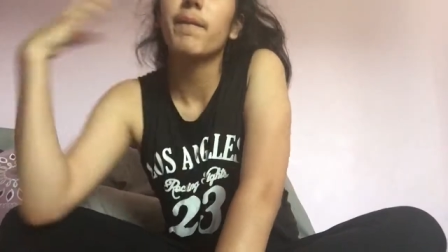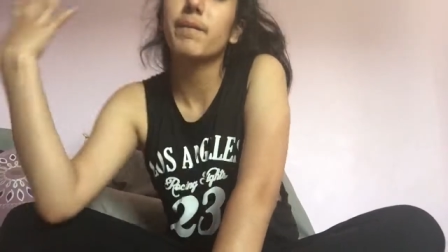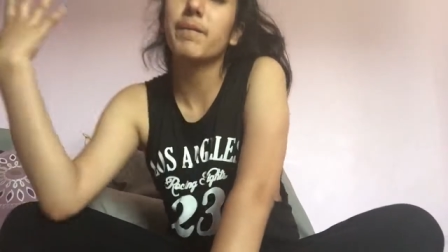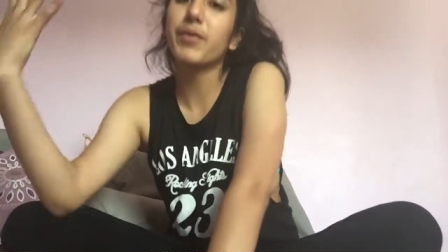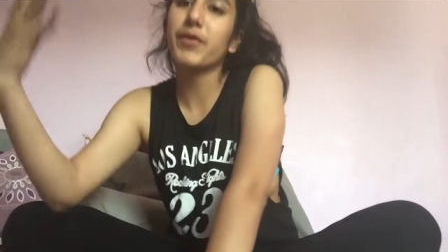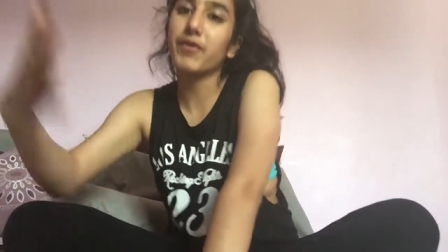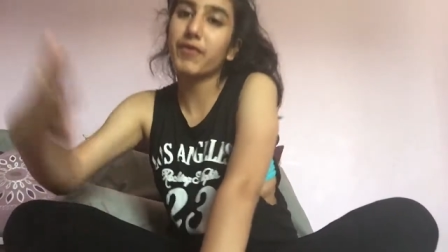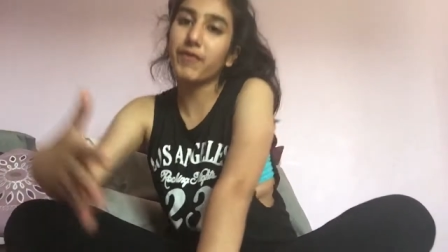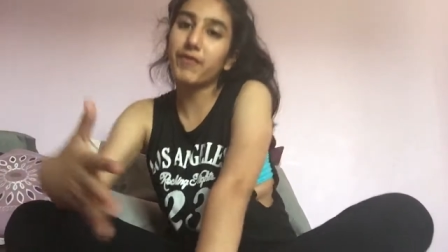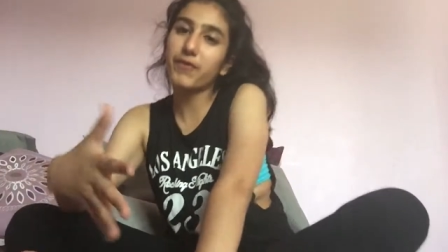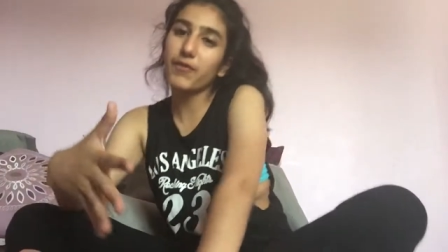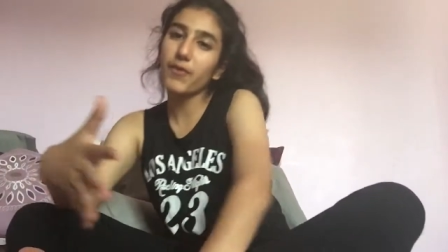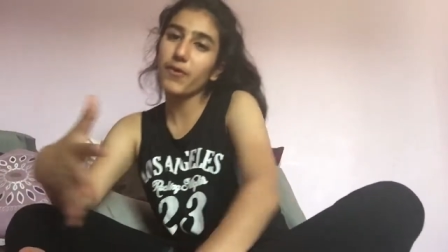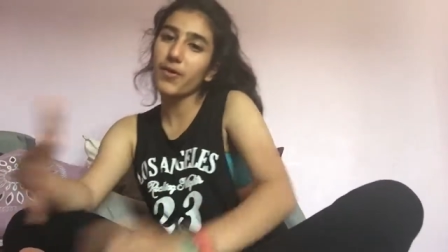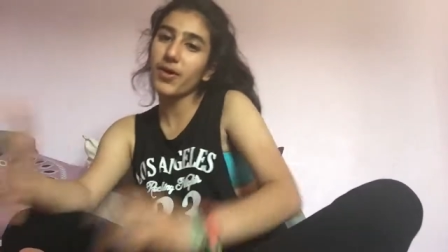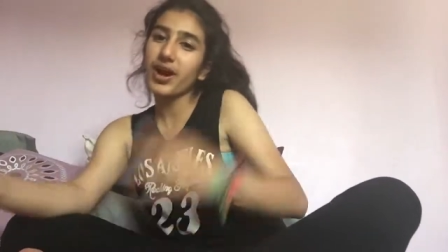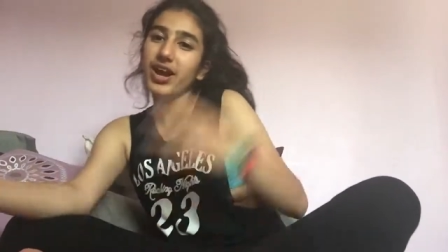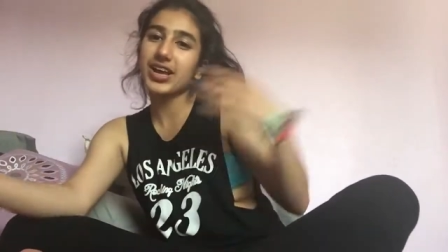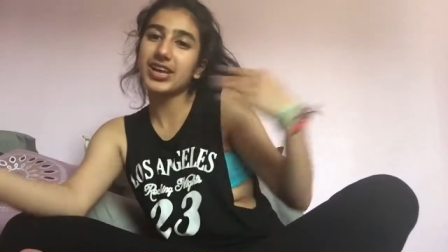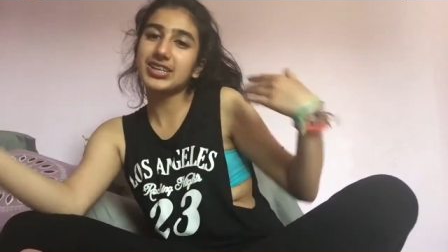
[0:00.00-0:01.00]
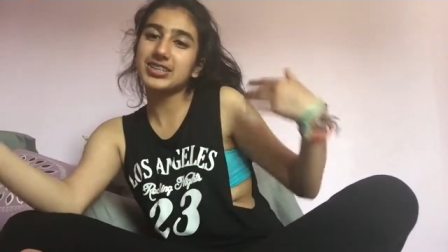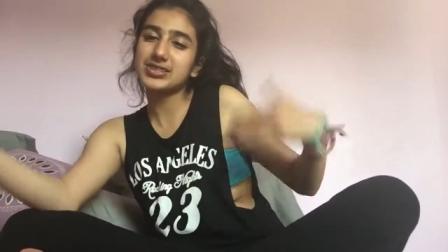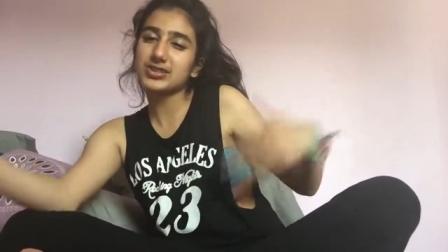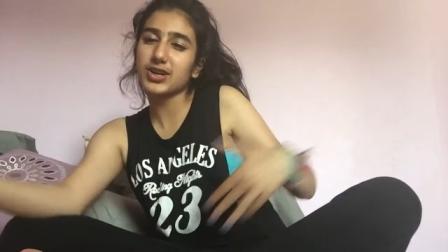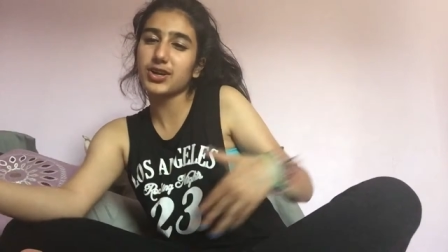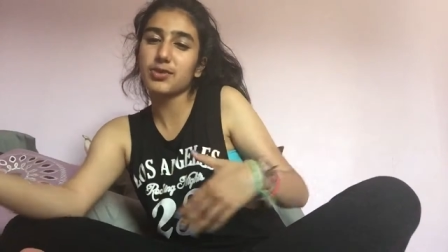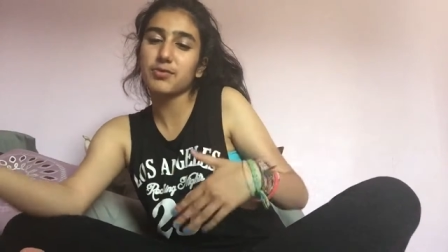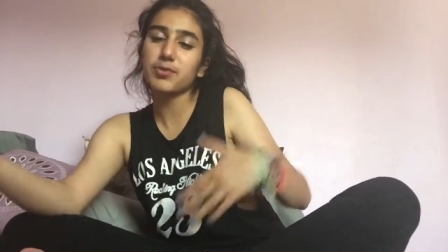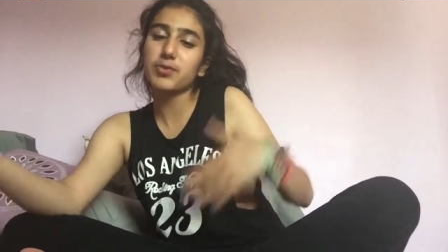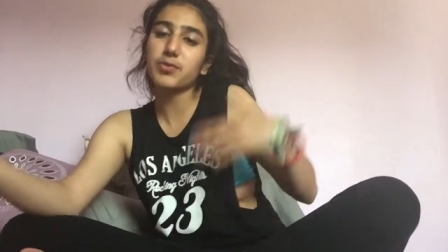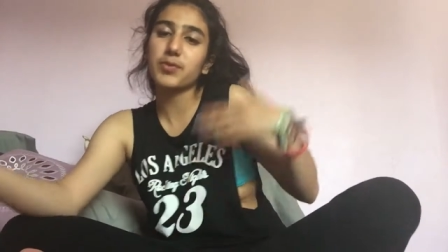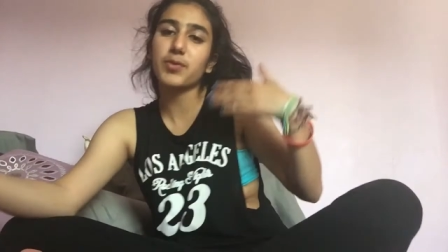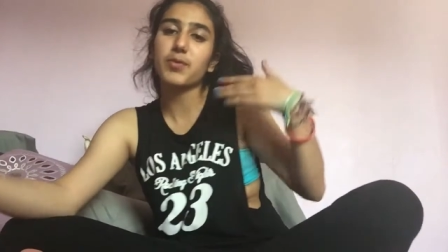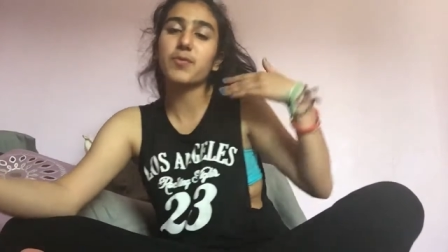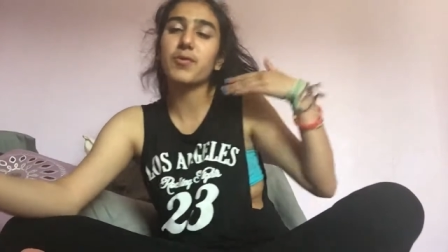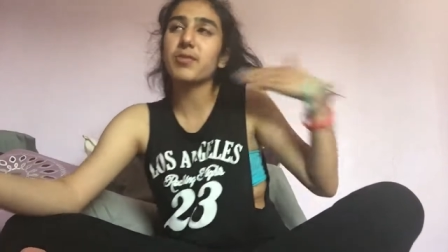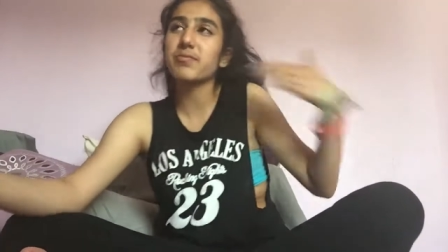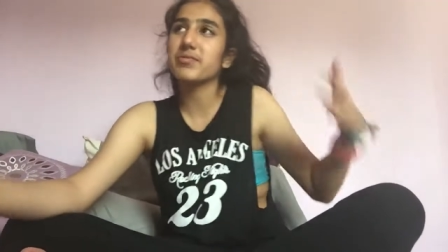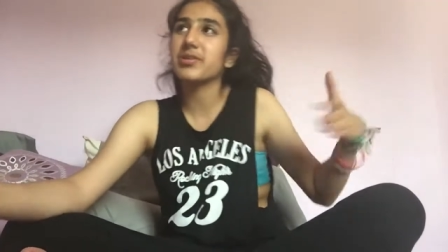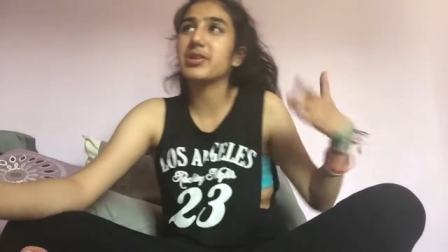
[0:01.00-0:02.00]
before I get started with what
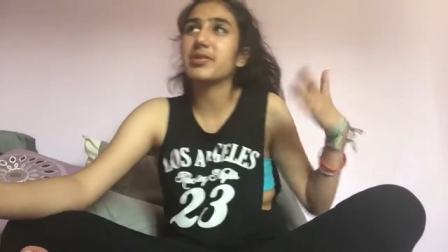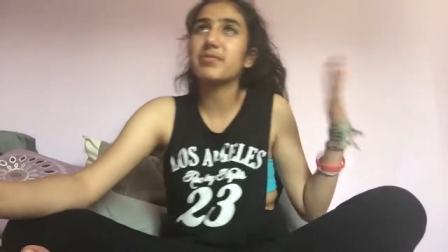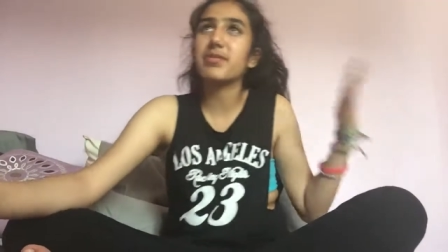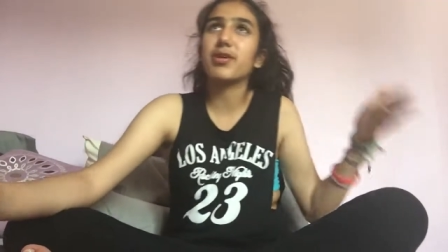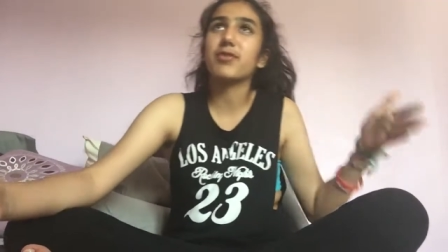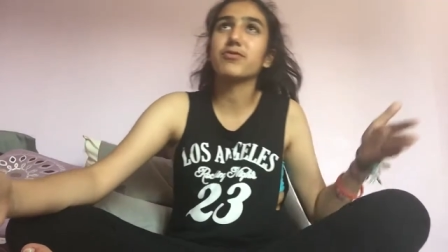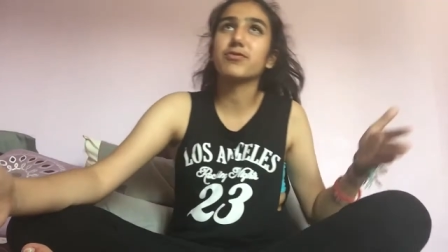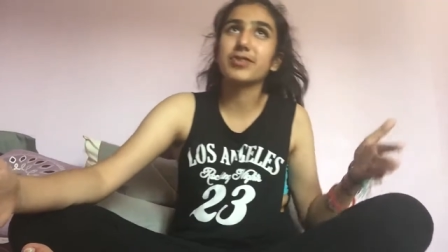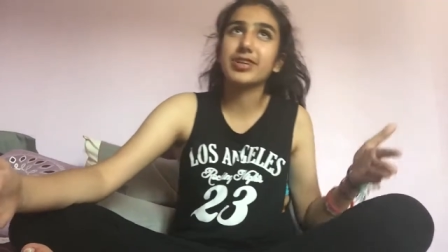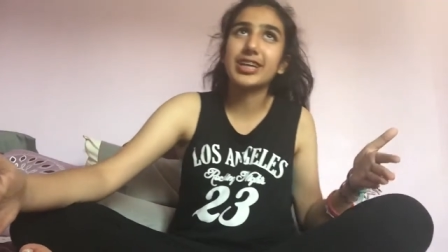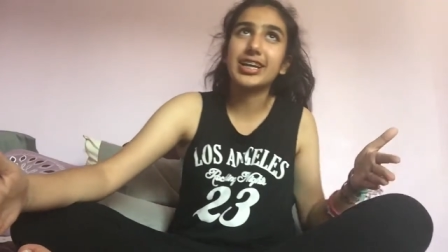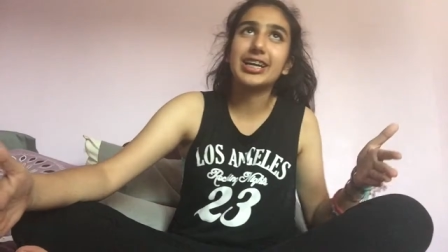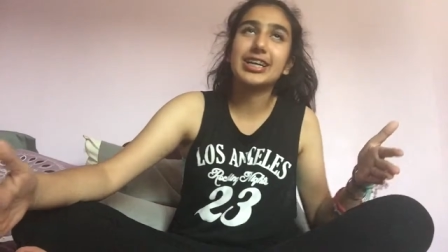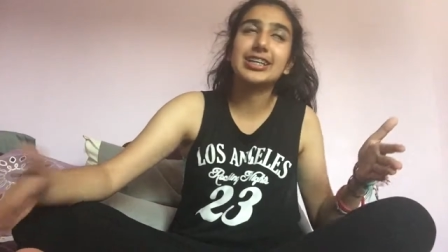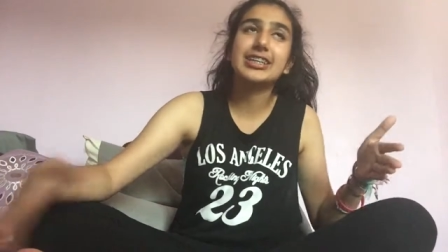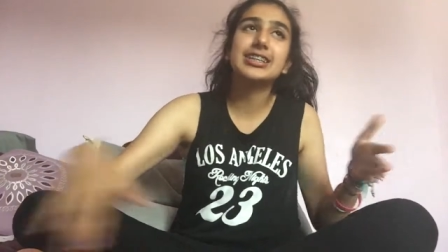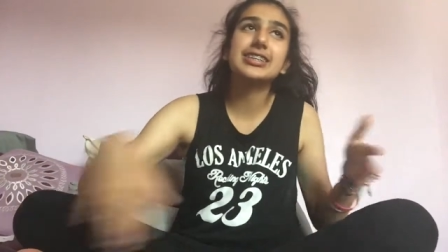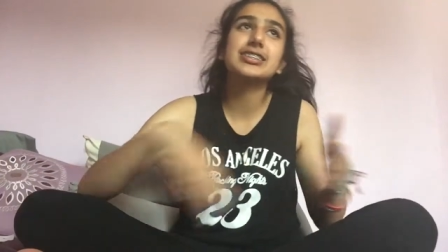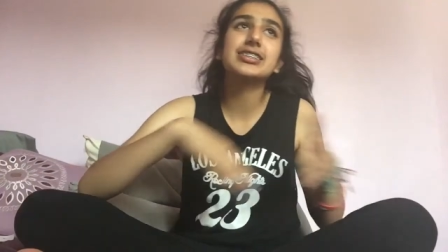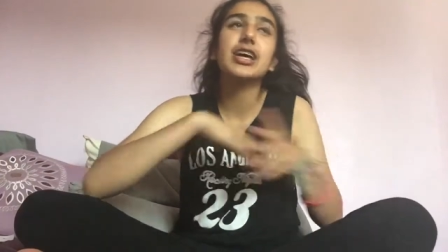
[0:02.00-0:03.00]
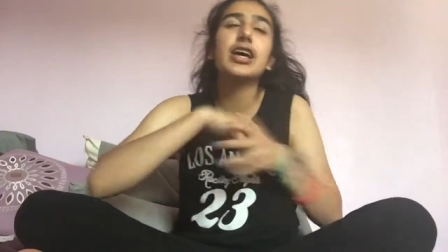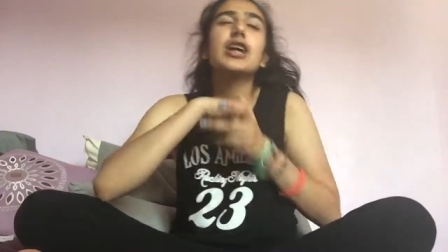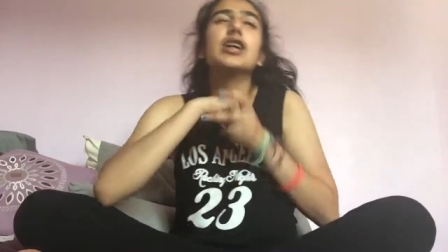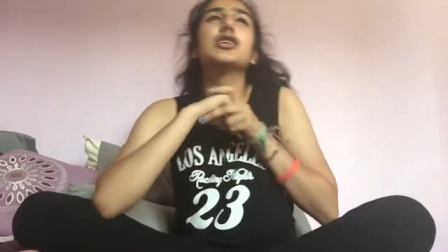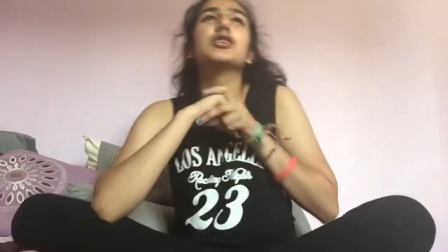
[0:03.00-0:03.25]
One Minute About Ria is,